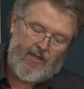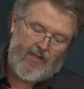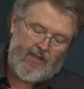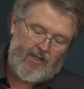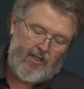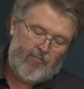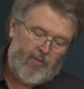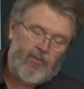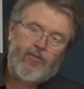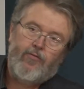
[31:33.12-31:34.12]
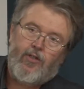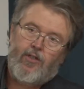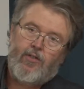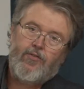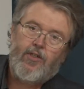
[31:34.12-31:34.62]
Uh, people
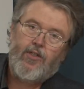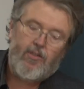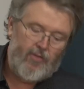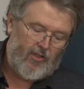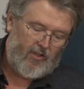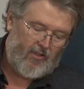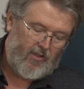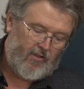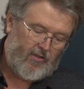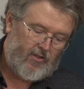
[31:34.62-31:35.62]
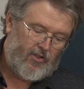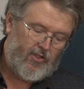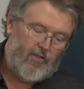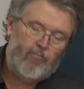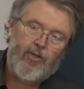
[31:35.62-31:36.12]
involved in community
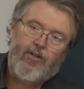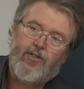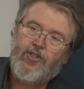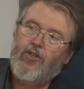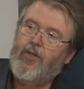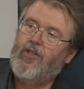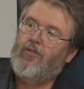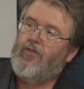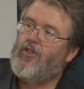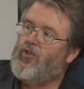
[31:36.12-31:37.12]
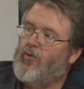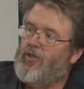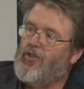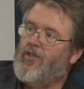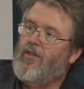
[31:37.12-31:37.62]
gardens, but also
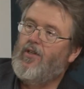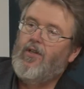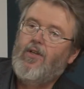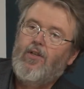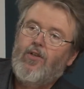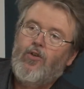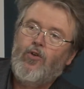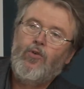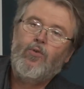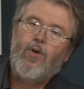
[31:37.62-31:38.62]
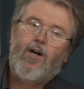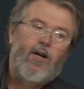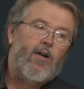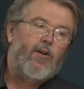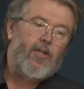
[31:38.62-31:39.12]
individuals who
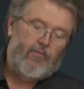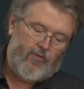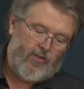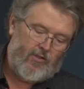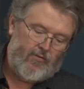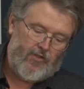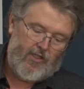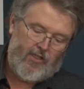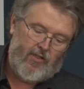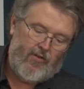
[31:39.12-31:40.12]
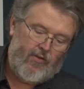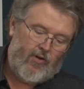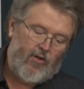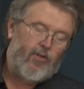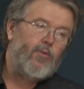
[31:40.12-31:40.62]
are involved in
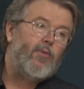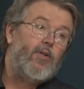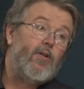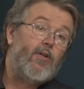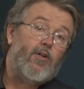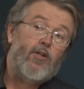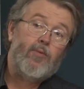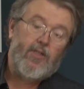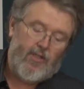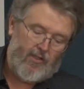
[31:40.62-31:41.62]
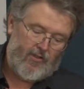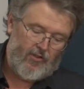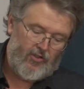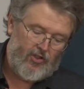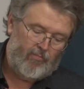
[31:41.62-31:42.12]
their own urban
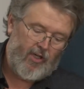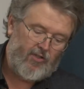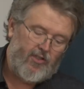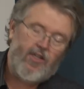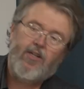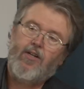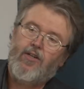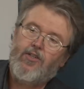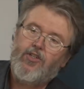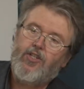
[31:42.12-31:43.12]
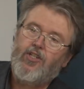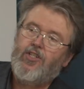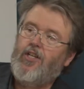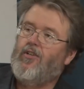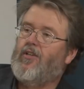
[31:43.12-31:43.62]
gardens, balcony gardens,
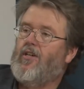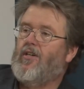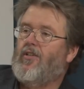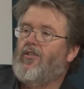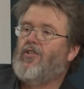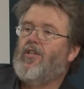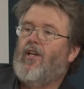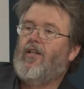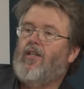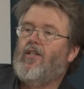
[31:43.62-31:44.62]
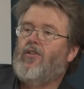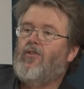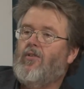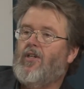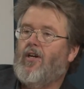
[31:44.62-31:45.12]
container gardens, and
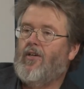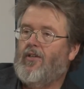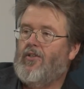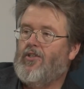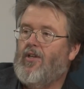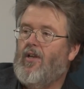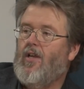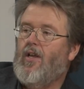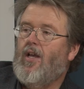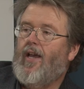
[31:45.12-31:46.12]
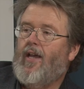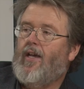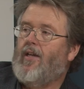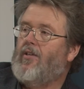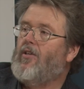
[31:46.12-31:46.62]
indoor gardens,
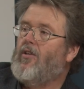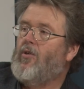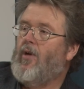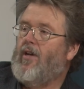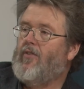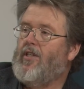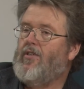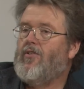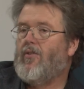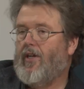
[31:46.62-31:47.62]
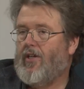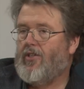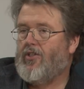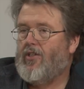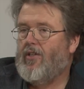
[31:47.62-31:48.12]
and who have an
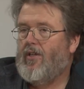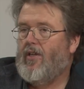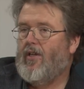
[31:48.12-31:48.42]
interest